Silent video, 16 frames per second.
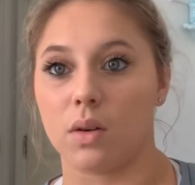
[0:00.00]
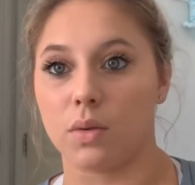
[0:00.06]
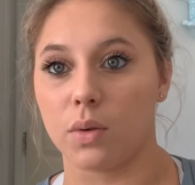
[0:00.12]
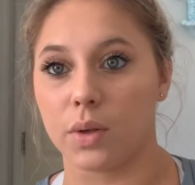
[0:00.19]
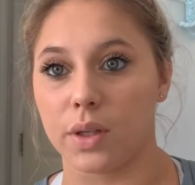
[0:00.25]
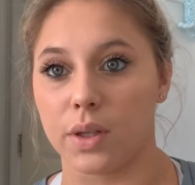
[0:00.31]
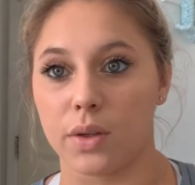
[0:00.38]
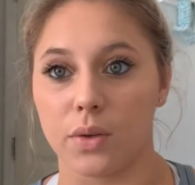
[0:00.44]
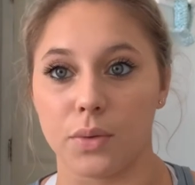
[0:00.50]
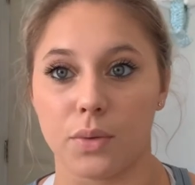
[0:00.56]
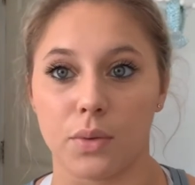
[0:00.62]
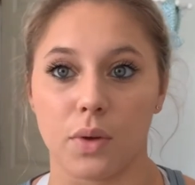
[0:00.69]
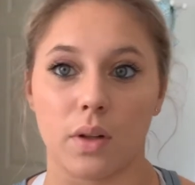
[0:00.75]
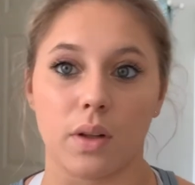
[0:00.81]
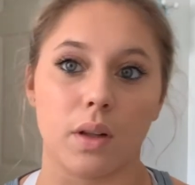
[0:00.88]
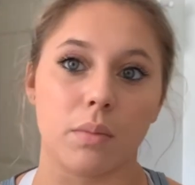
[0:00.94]
or you can do
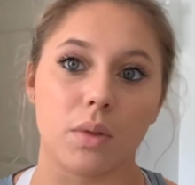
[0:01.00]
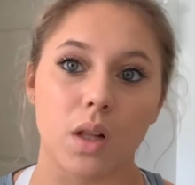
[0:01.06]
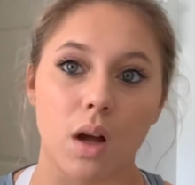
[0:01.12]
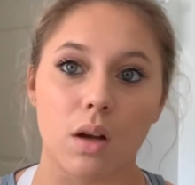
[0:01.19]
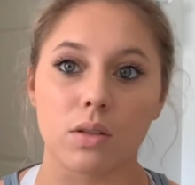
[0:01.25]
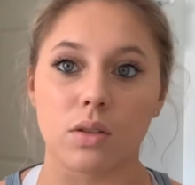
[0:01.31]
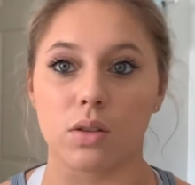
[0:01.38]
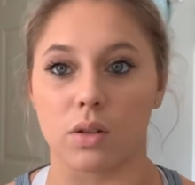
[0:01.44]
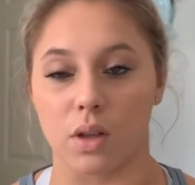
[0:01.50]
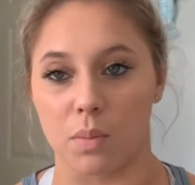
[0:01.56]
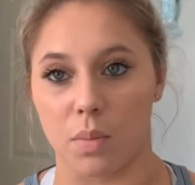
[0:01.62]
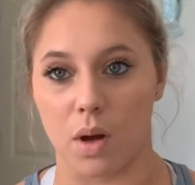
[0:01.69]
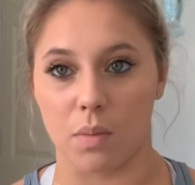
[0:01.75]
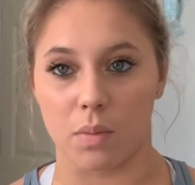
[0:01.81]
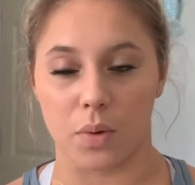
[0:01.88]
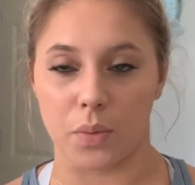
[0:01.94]
a lip gloss or lip
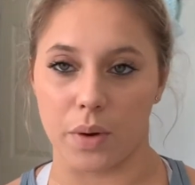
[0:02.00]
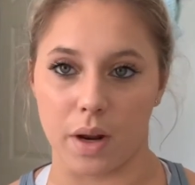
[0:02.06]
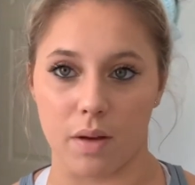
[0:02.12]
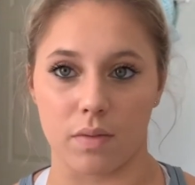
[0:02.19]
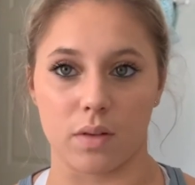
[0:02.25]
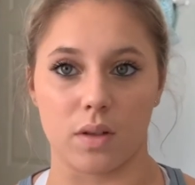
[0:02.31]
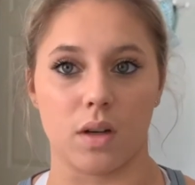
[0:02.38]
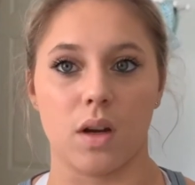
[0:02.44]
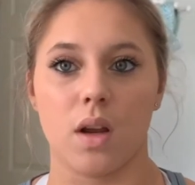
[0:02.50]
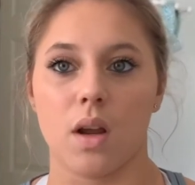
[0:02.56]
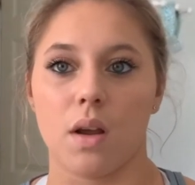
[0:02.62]
balm or whatever